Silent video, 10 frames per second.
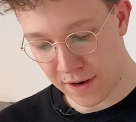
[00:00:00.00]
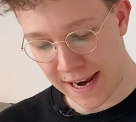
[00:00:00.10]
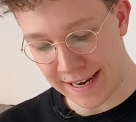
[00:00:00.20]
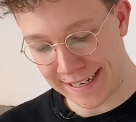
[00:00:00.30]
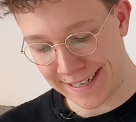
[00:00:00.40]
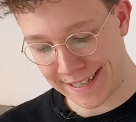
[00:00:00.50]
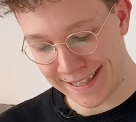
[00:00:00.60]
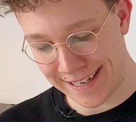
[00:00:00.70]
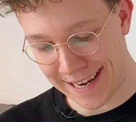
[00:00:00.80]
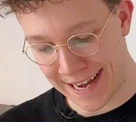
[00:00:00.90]
adding
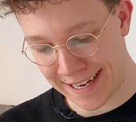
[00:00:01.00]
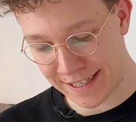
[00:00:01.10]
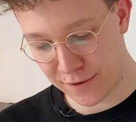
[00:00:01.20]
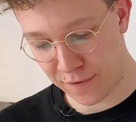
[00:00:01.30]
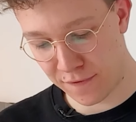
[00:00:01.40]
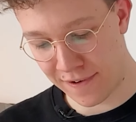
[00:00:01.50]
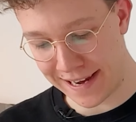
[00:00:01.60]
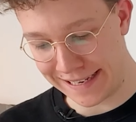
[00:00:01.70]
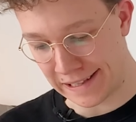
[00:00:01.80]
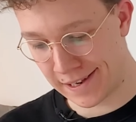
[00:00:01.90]
the last
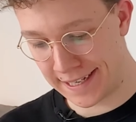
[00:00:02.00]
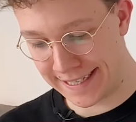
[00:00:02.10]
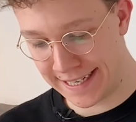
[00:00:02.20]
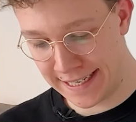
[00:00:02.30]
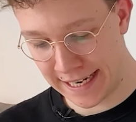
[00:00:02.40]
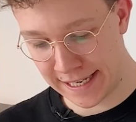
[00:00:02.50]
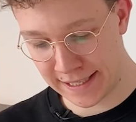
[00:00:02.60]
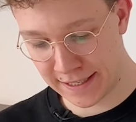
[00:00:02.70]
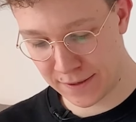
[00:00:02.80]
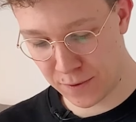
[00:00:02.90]
final
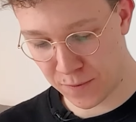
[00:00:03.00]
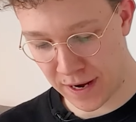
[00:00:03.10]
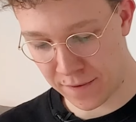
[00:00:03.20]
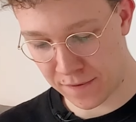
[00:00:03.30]
details, we have